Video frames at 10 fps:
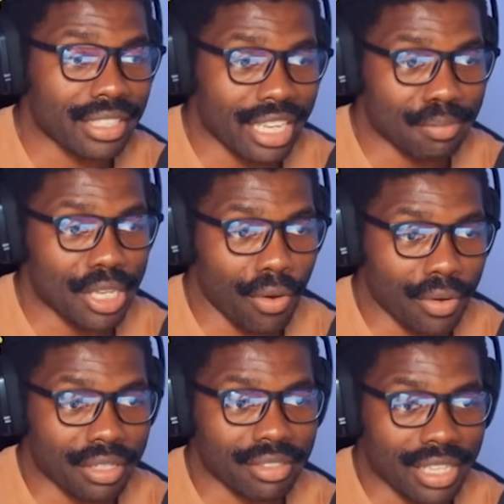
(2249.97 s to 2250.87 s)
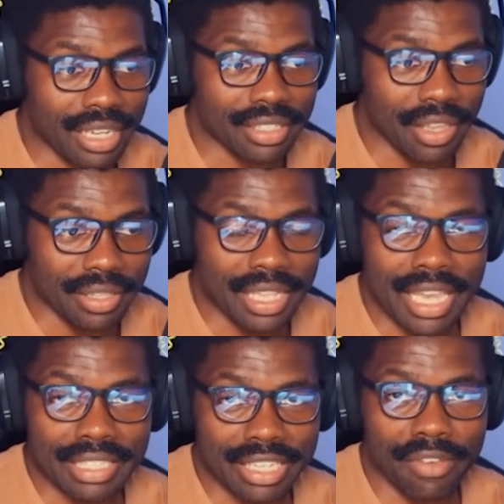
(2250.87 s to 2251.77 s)
let's be honest, that's an
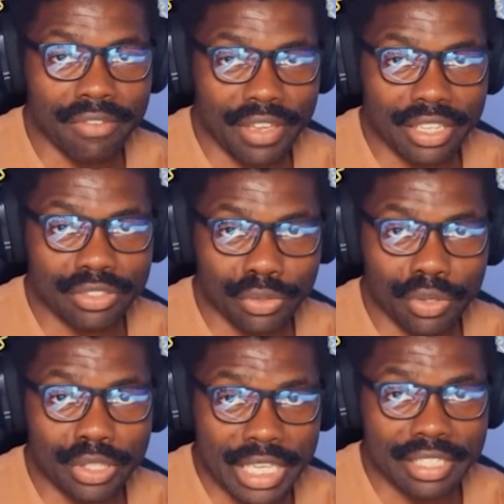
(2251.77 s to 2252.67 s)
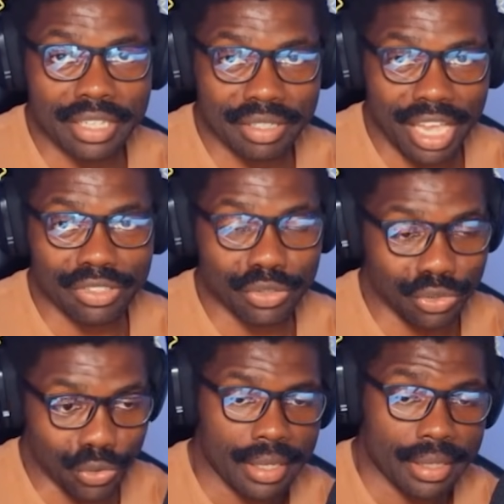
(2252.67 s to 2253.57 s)
easier task to
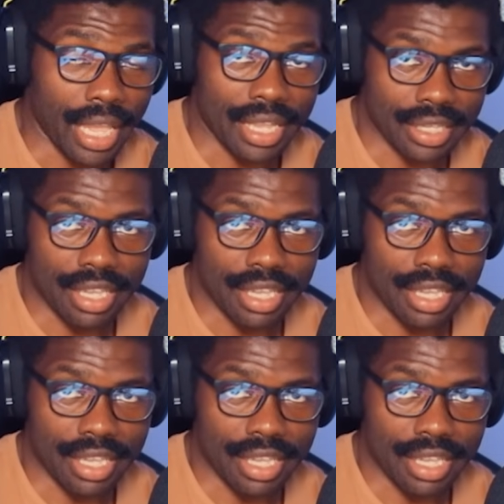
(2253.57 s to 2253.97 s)
do than